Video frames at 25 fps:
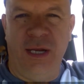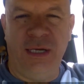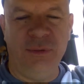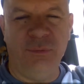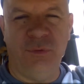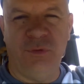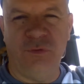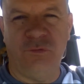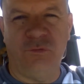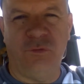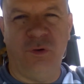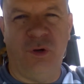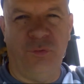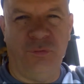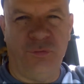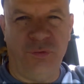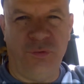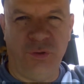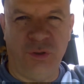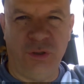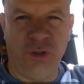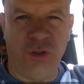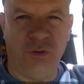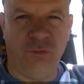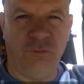Anyone's
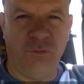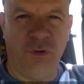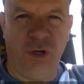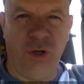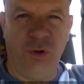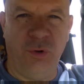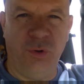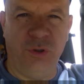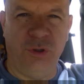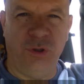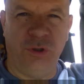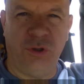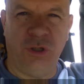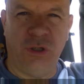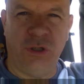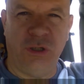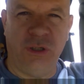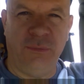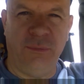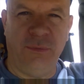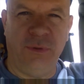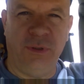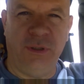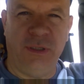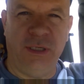growth. You're going to grow and you're
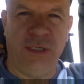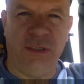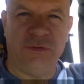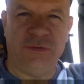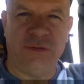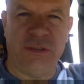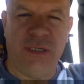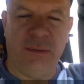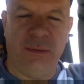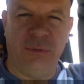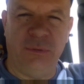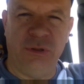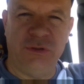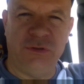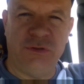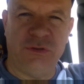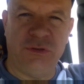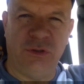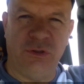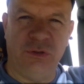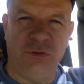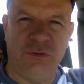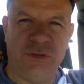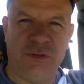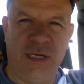going to get stubborn
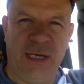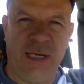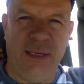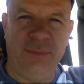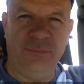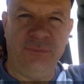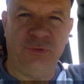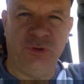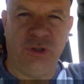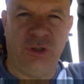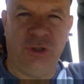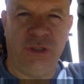in certain times.